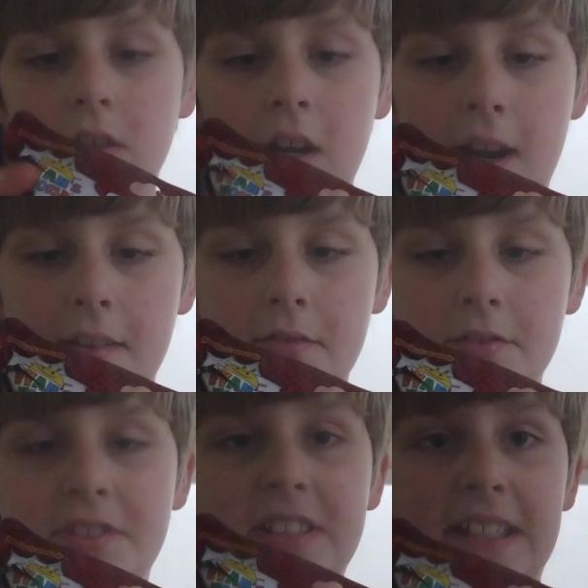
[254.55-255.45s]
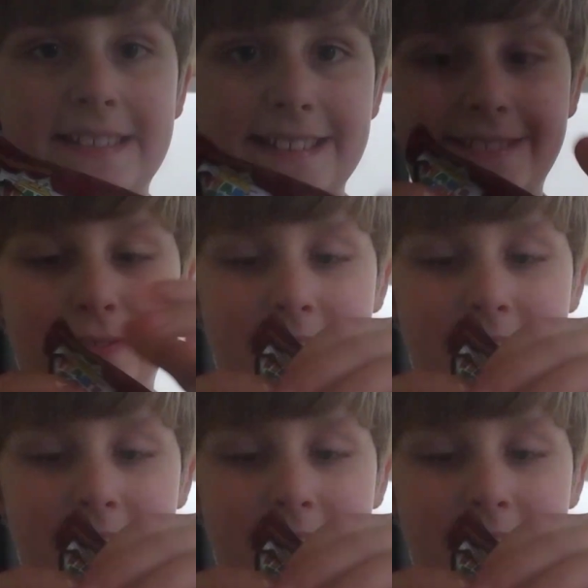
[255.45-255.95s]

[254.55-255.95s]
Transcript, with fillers: Alright, see this